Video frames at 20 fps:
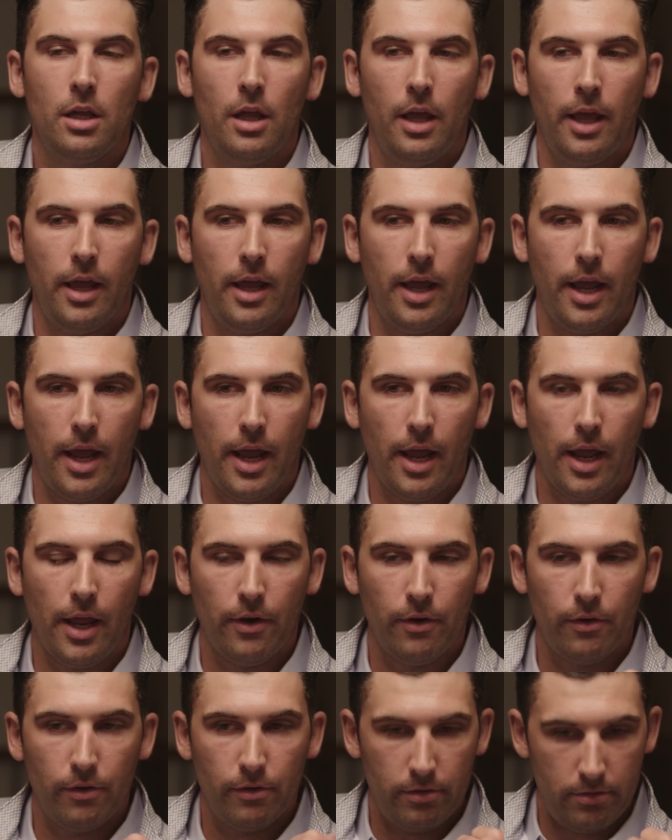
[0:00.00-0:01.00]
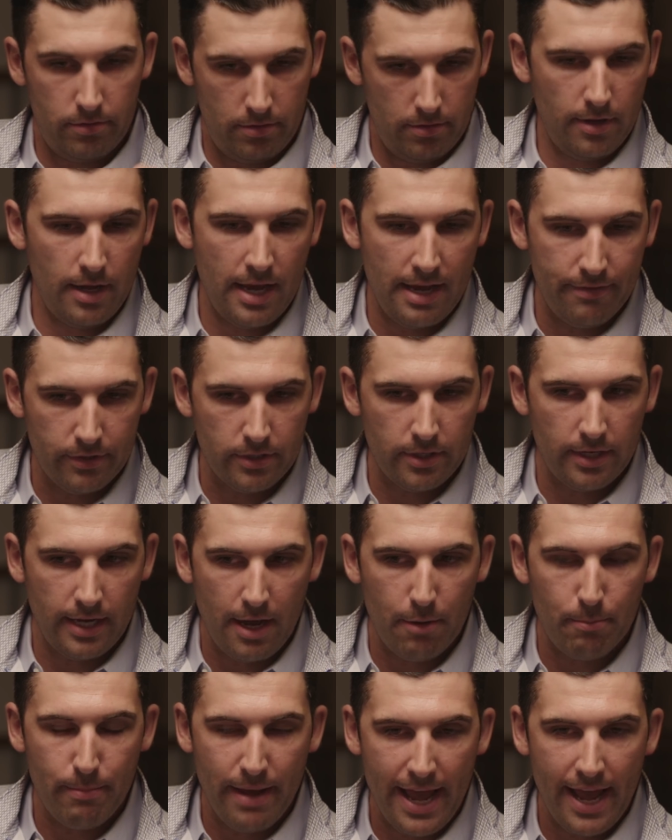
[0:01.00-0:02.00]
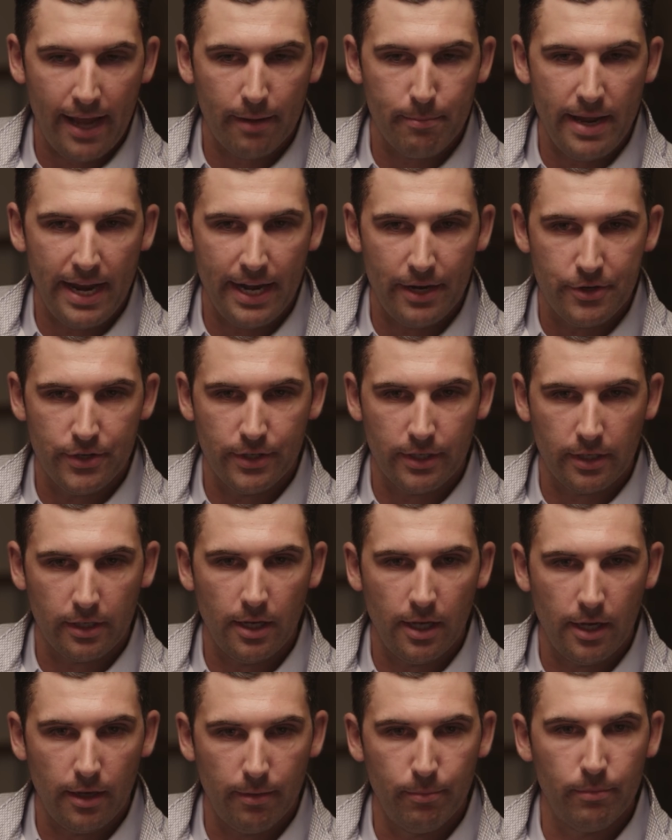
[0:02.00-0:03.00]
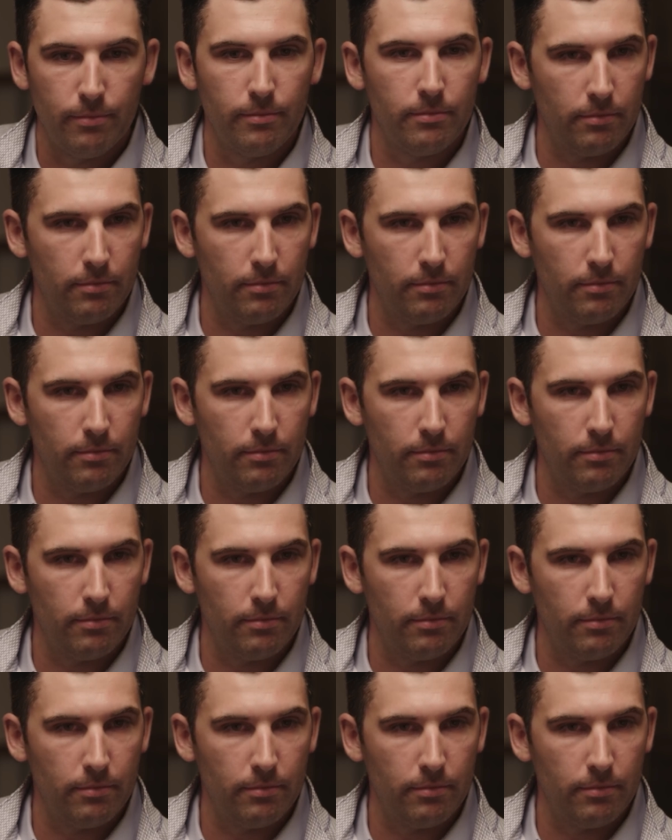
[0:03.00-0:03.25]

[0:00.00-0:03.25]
and obviously now back managing the club.